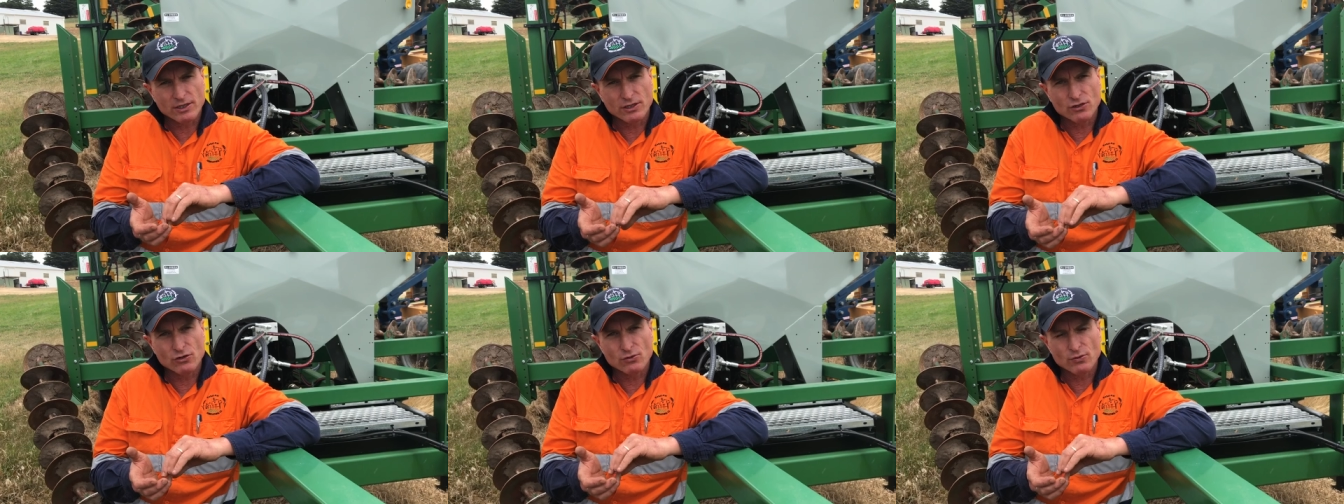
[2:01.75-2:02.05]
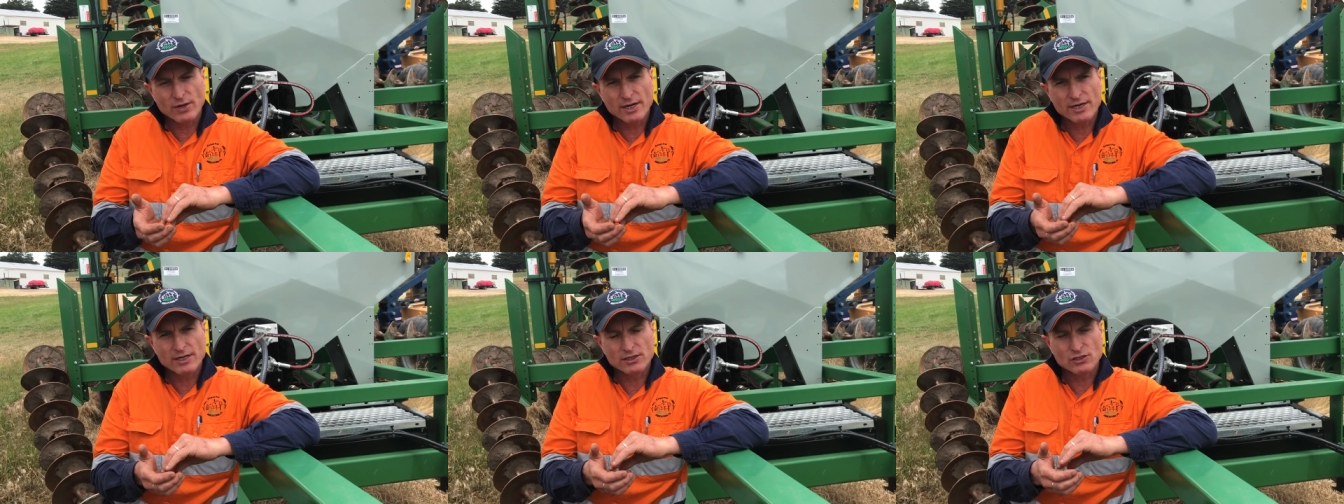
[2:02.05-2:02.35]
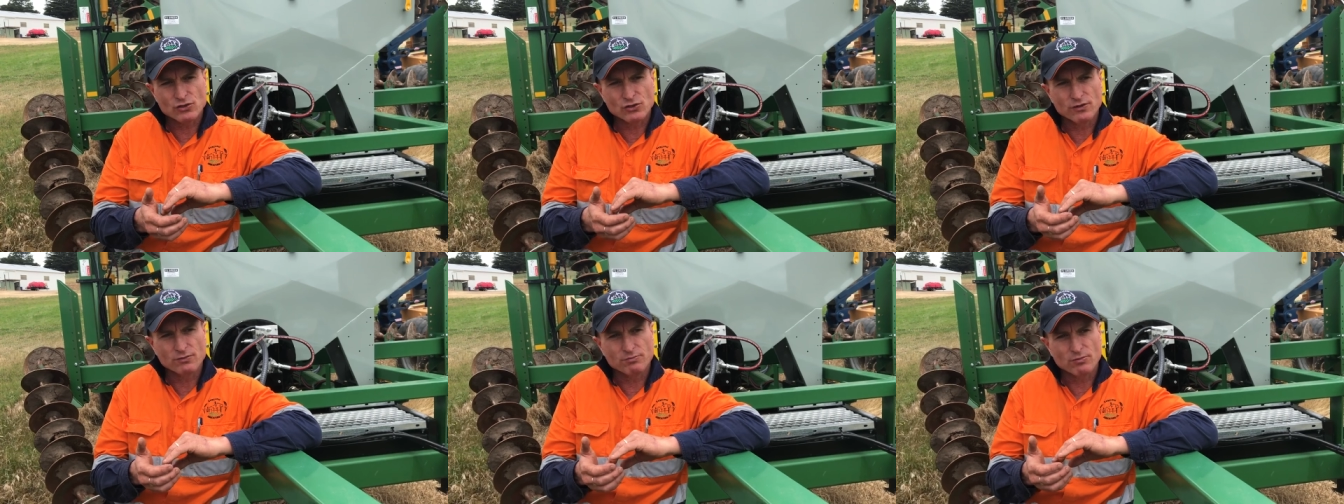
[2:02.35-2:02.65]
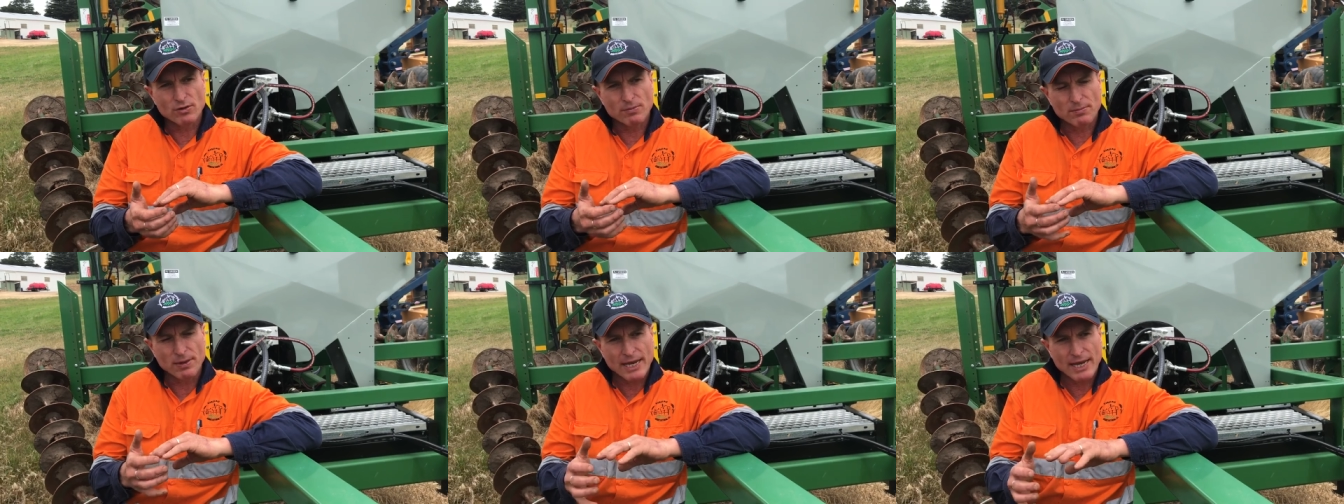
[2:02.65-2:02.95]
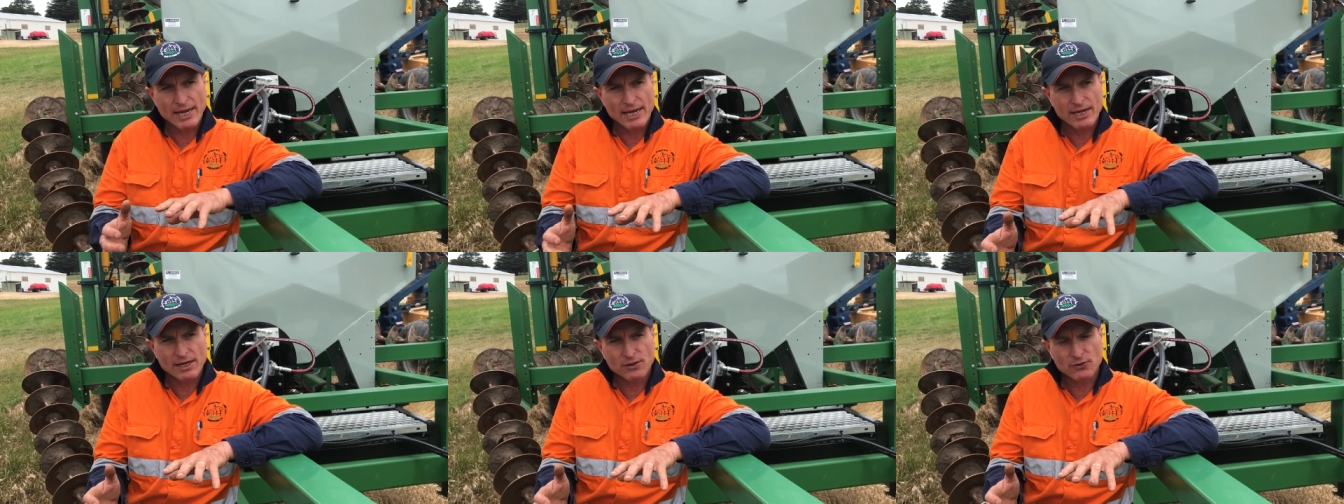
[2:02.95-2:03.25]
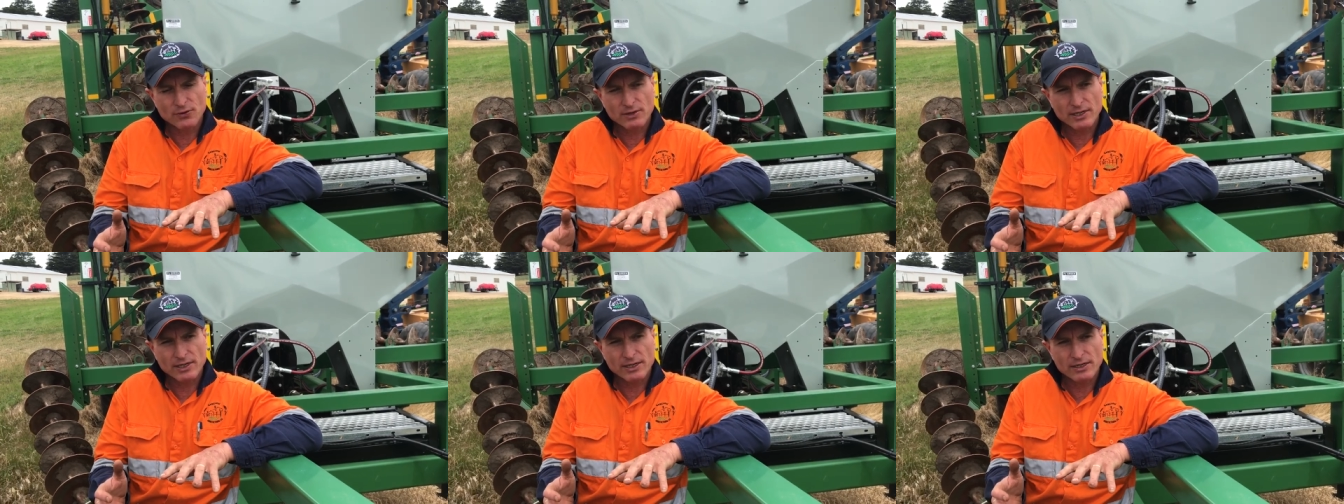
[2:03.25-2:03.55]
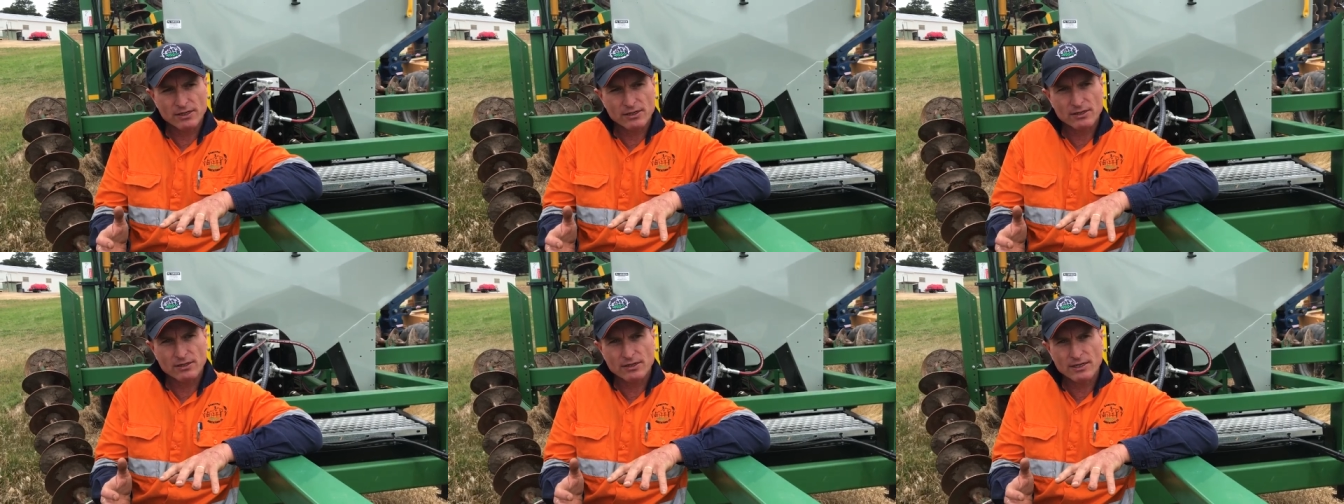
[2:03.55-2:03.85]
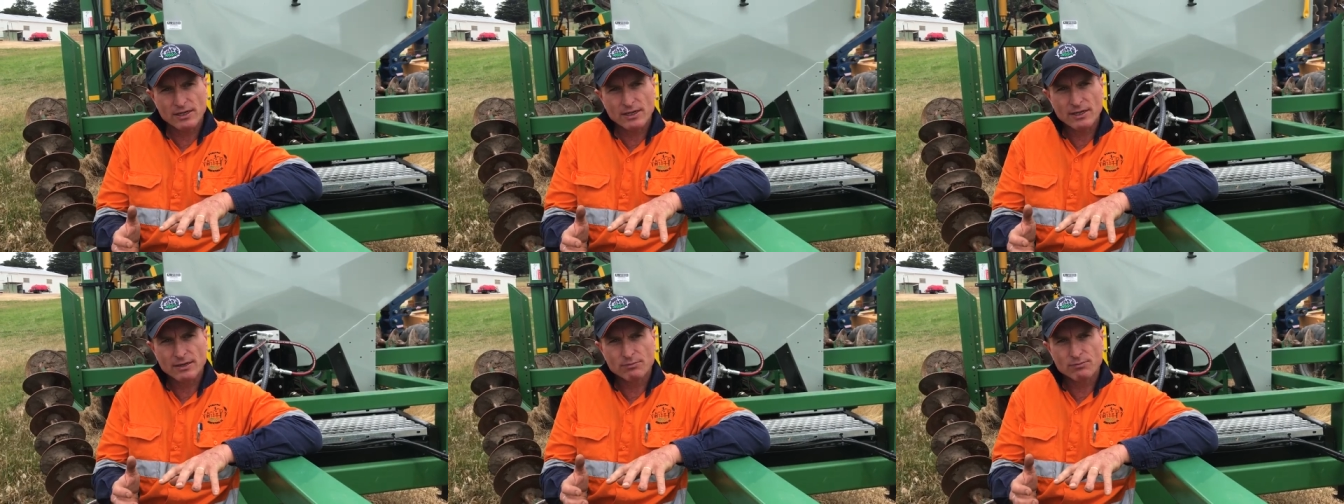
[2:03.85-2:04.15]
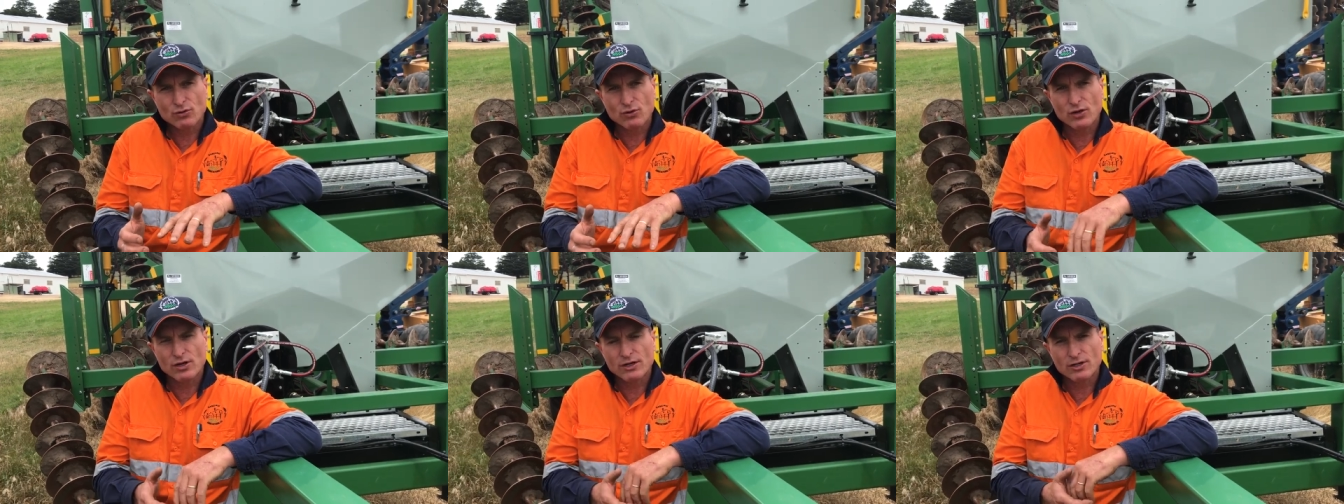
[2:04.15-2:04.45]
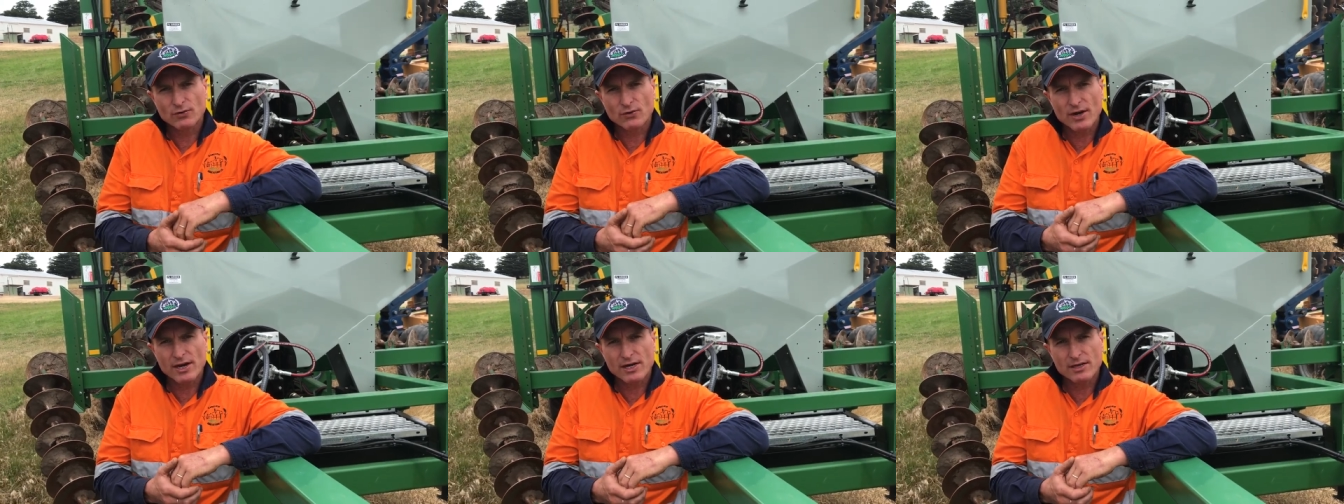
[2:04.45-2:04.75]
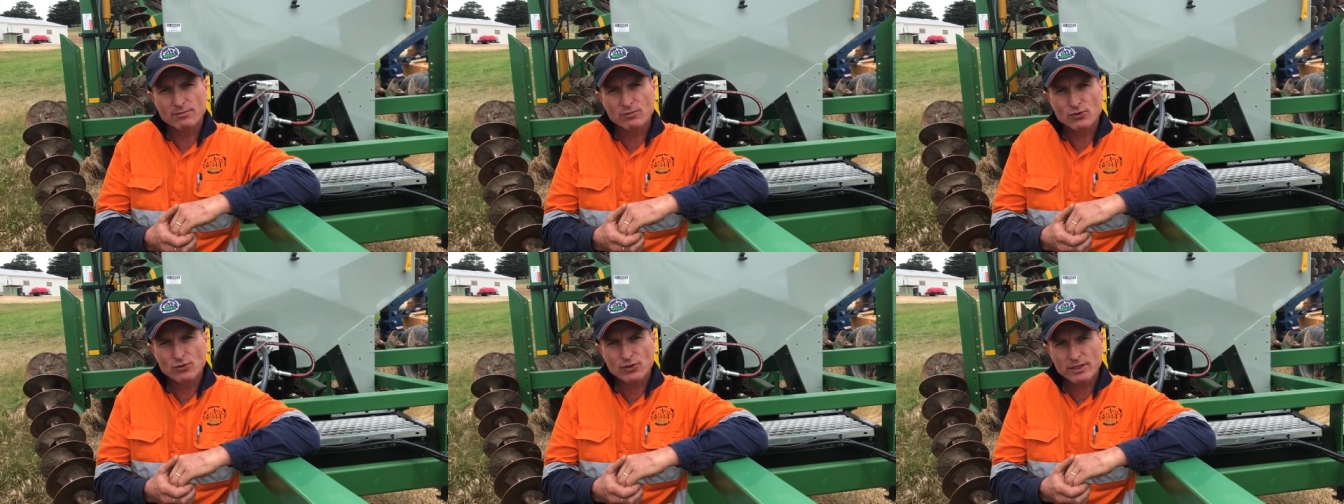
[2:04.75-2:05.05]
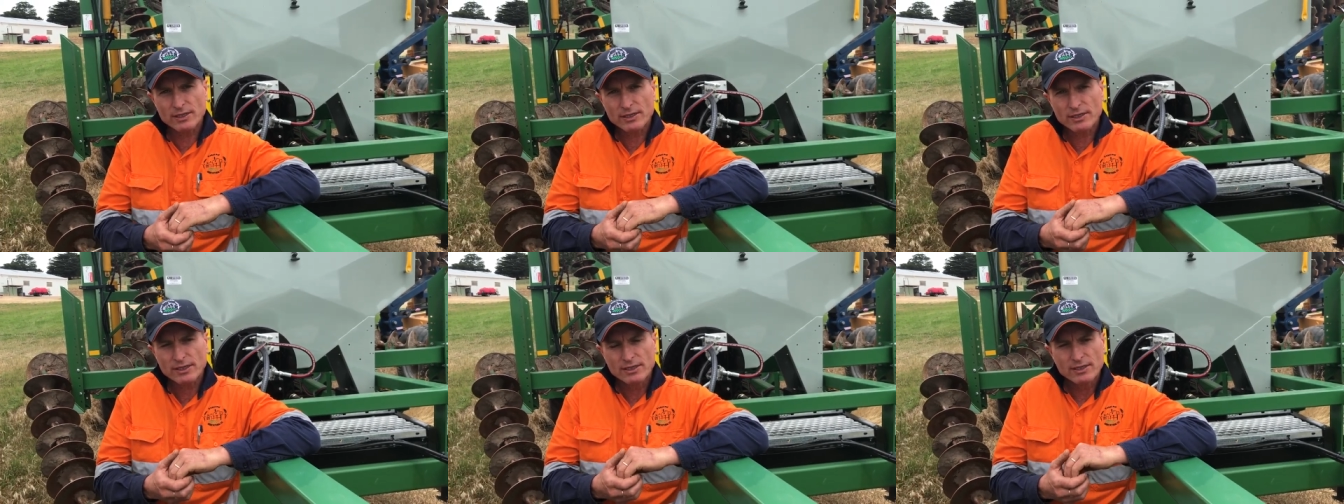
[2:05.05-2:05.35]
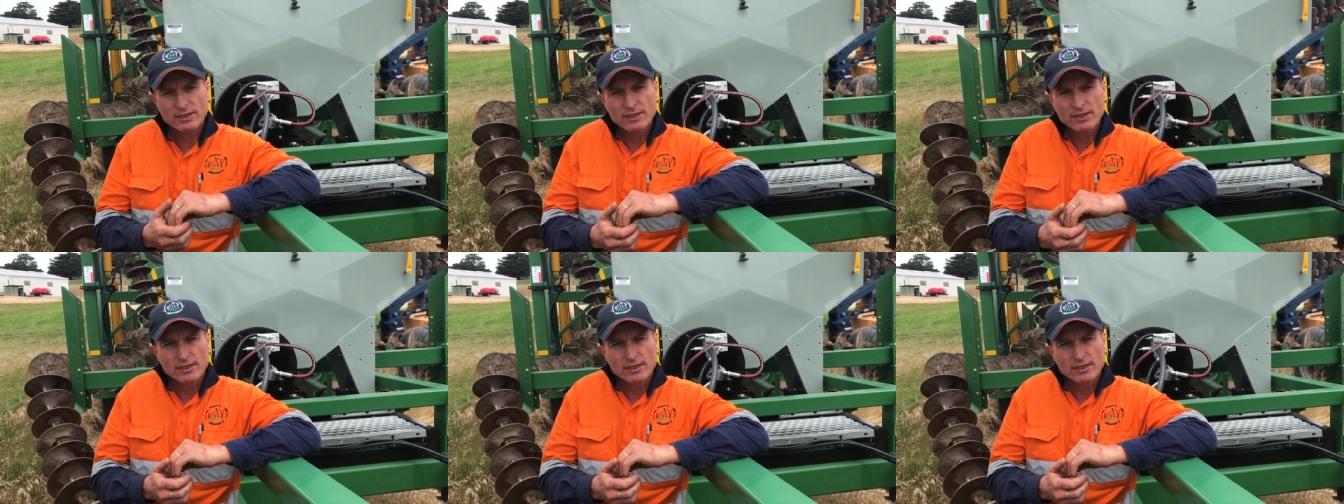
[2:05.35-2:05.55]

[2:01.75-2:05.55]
ideal way to sort of prepare ground uh, prior to greater boarding.